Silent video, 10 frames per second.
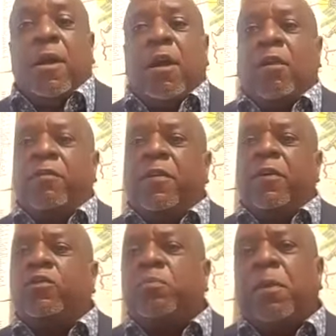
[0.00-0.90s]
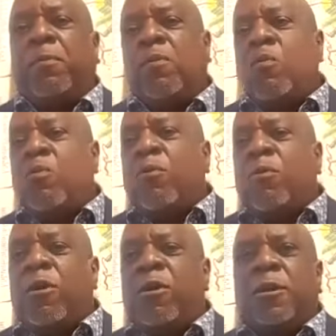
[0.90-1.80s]
All of those people
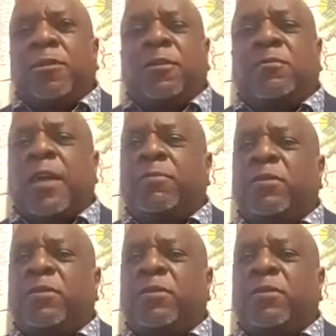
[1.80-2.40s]
were uh, sometimes